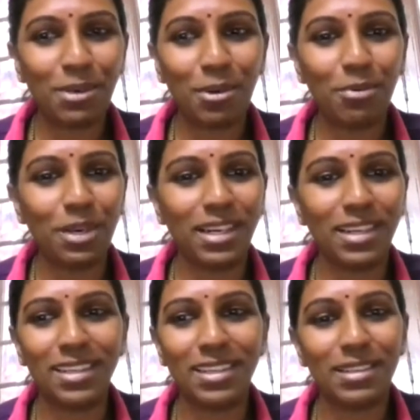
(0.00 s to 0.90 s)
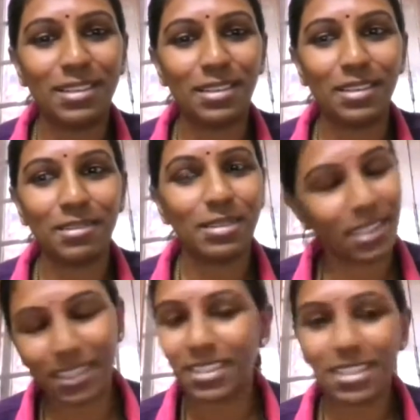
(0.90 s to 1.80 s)
now, and
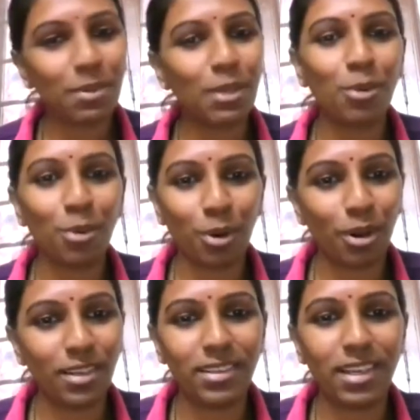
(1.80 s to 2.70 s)
this will go on.